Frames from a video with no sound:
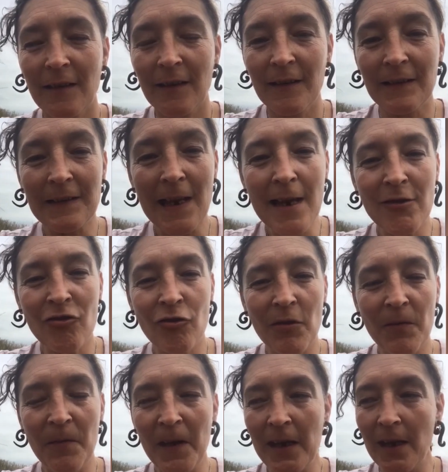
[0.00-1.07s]
Sandra
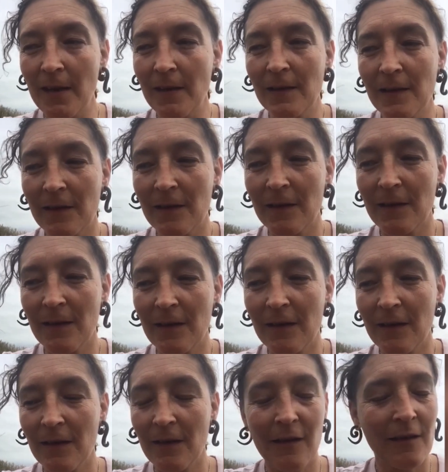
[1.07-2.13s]
Figgis,
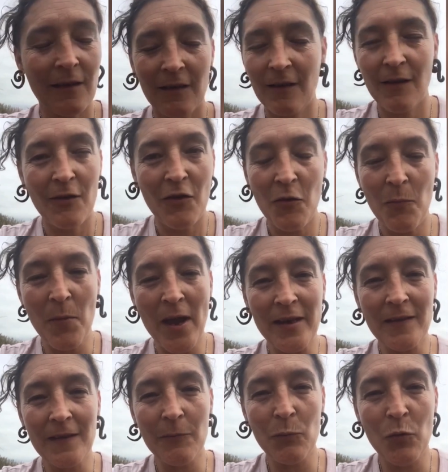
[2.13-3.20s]

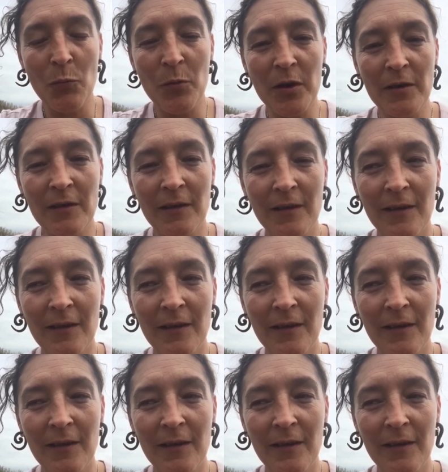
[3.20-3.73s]
amazing woman.